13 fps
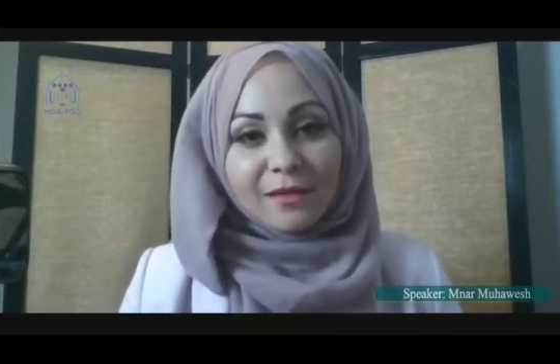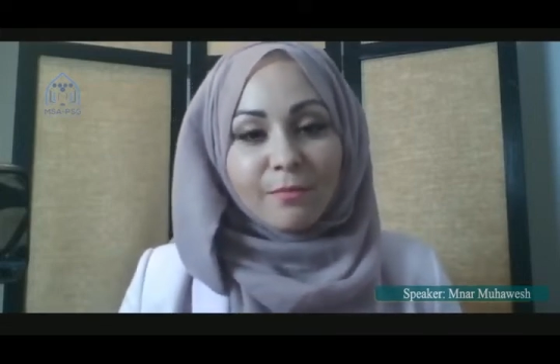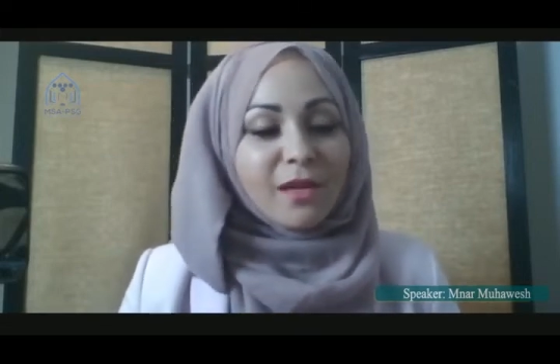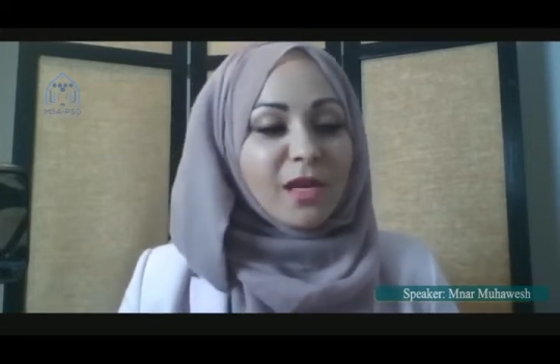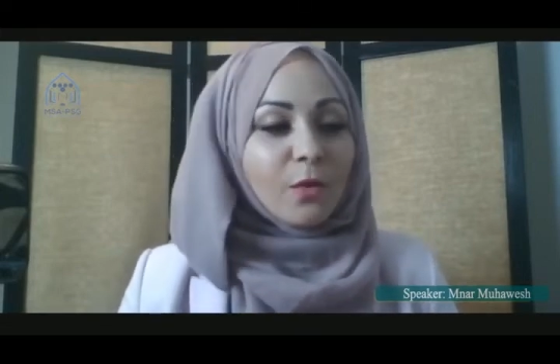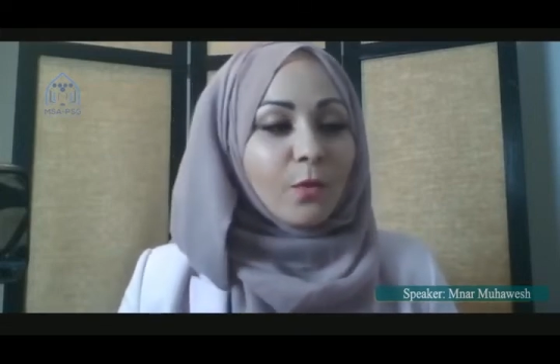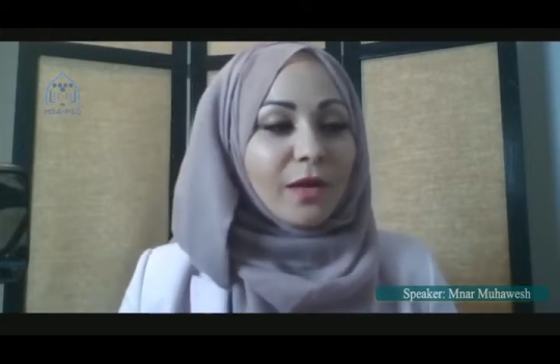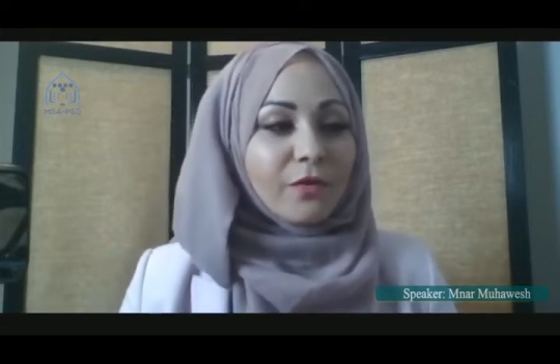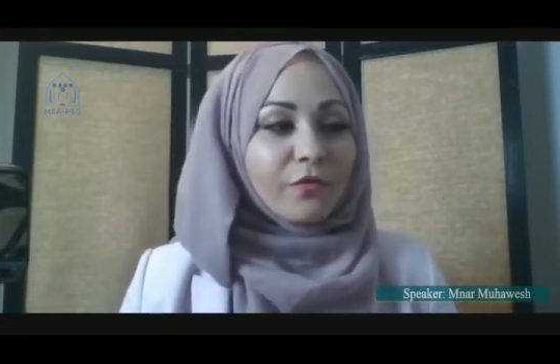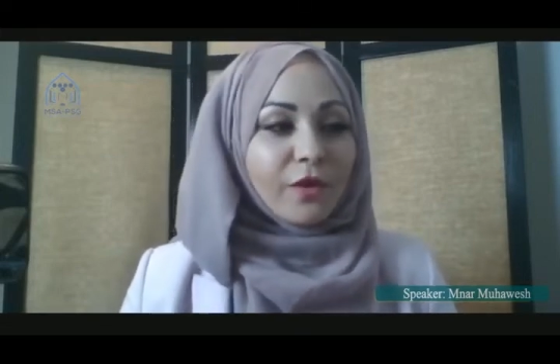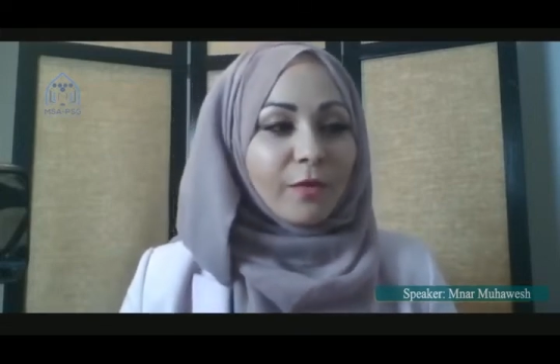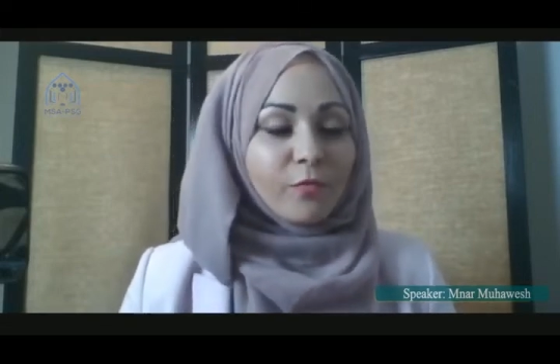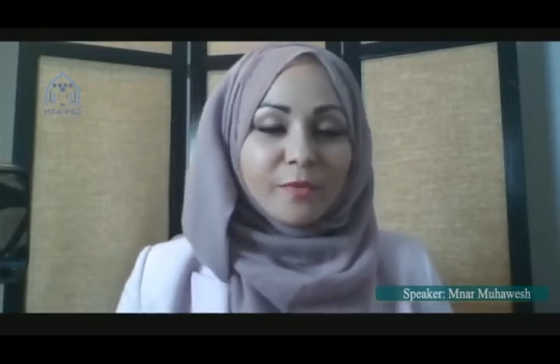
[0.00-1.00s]
The media went
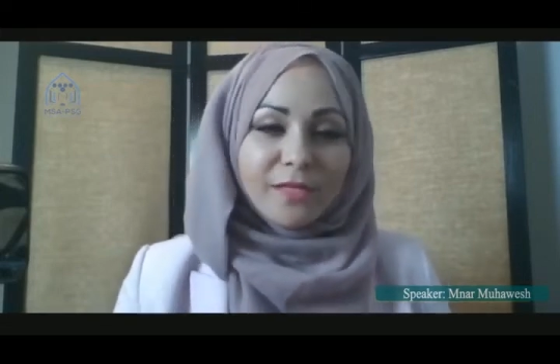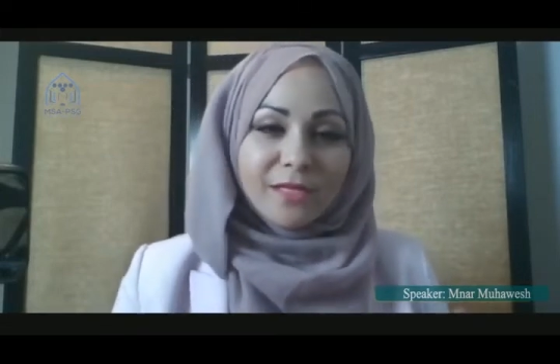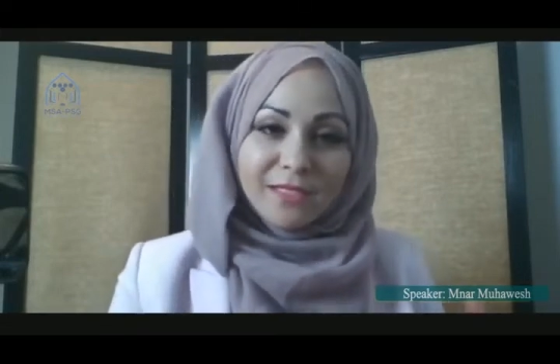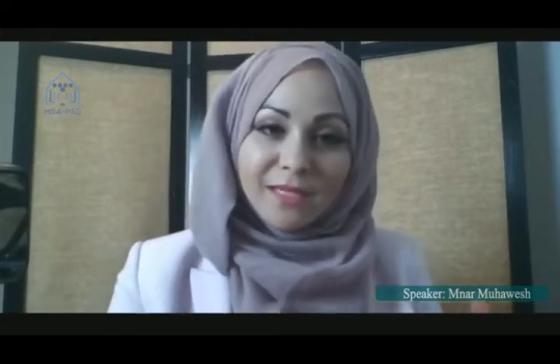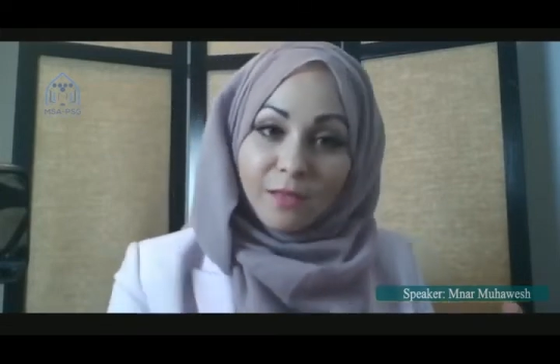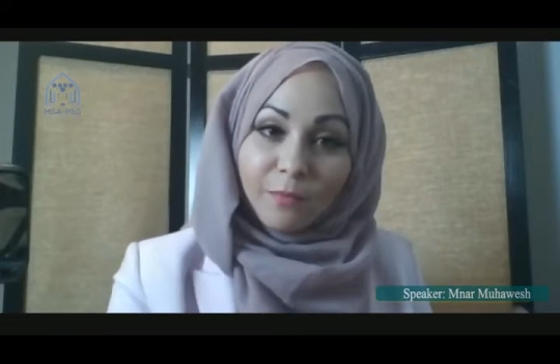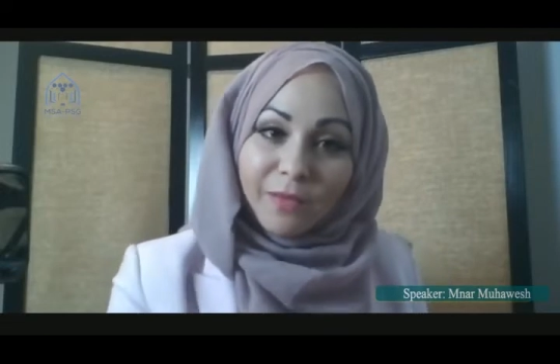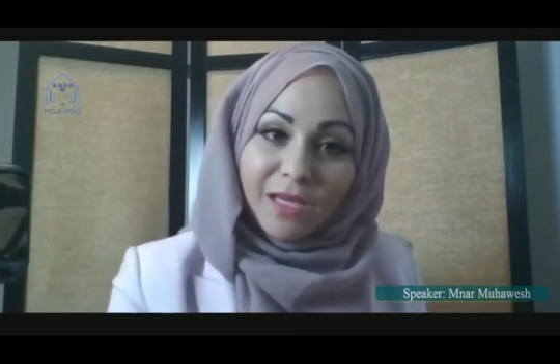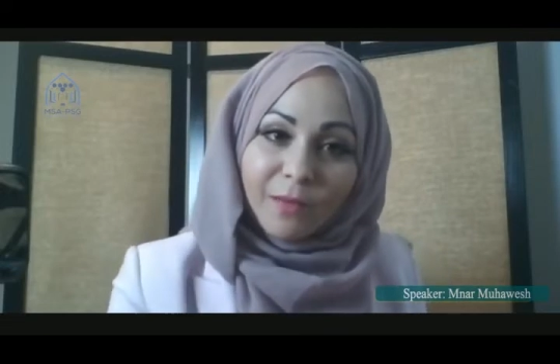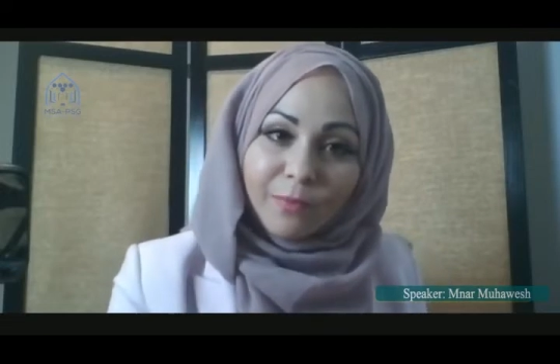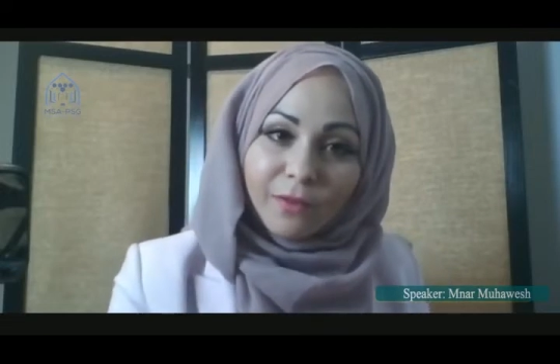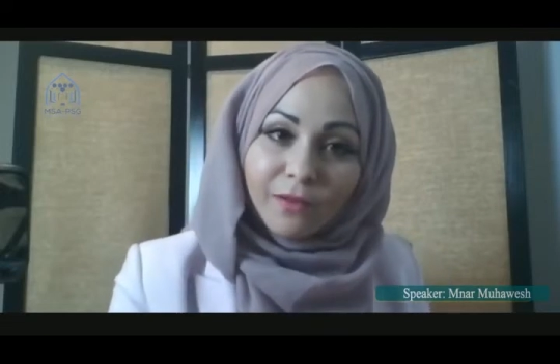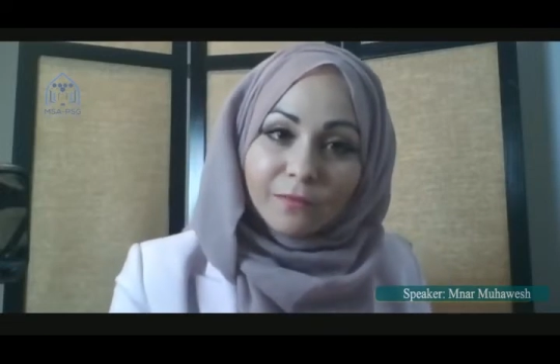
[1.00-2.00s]
from representing the
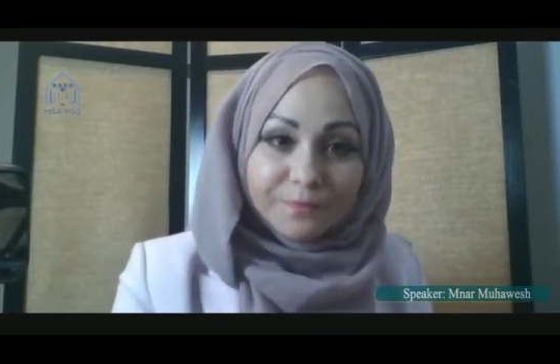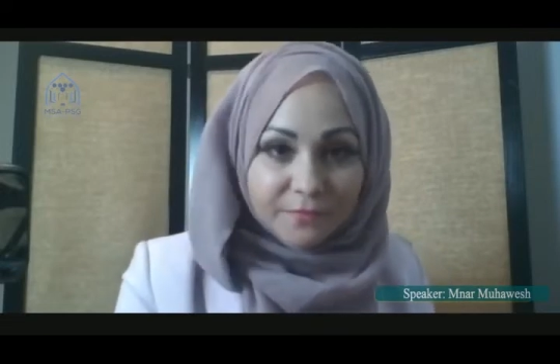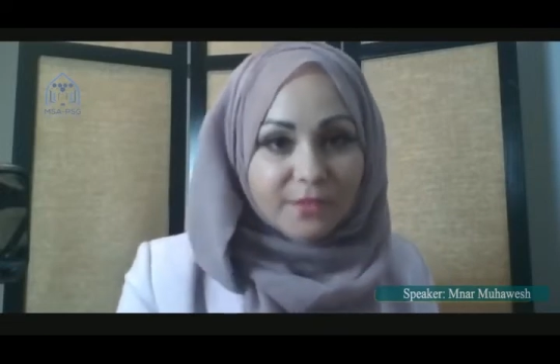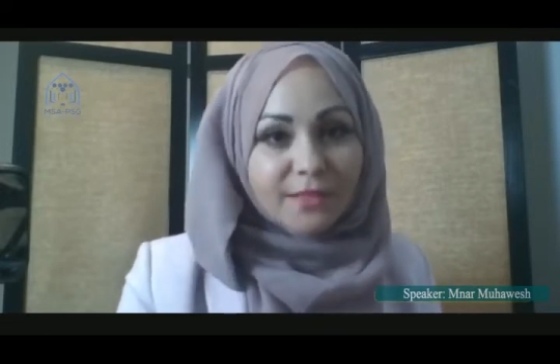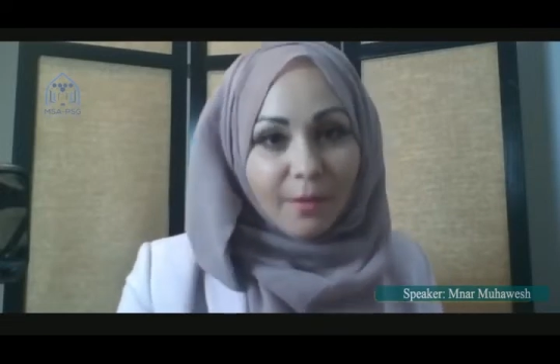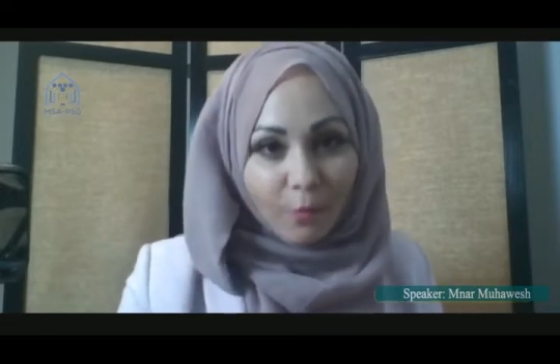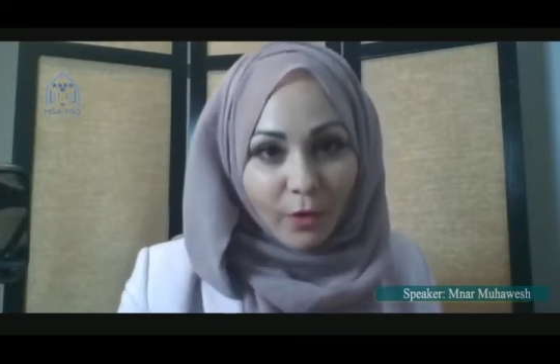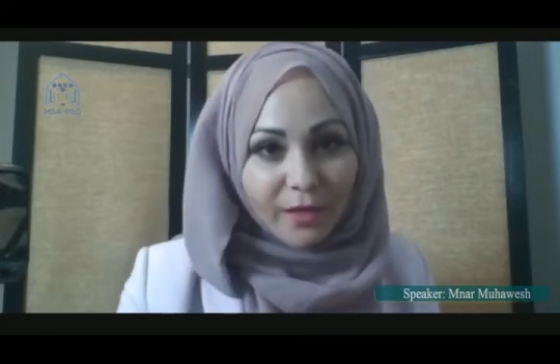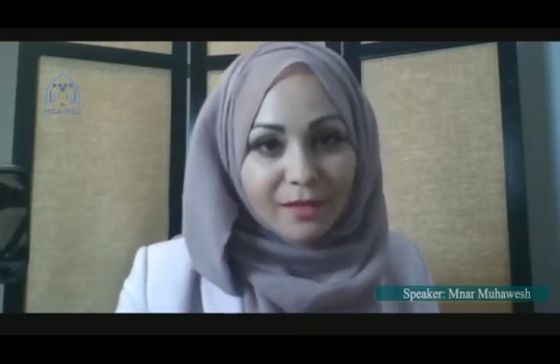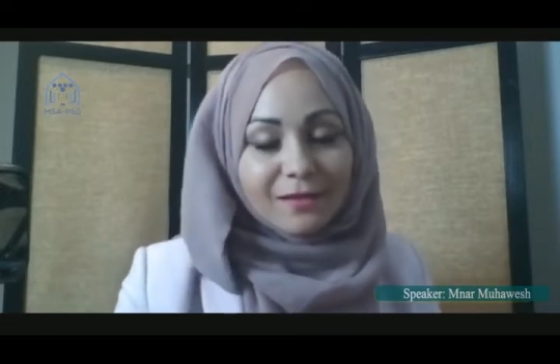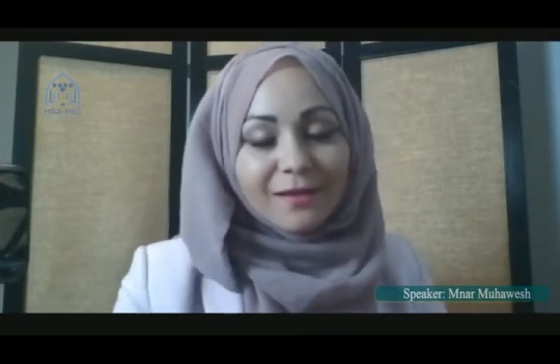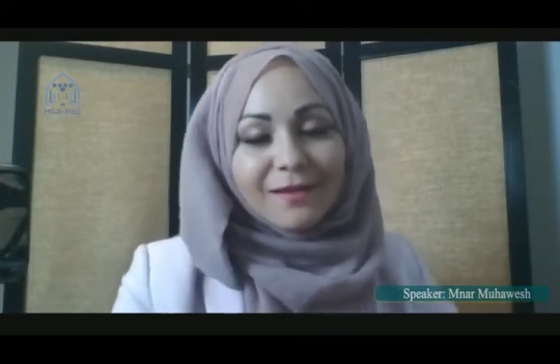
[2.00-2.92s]
people somewhat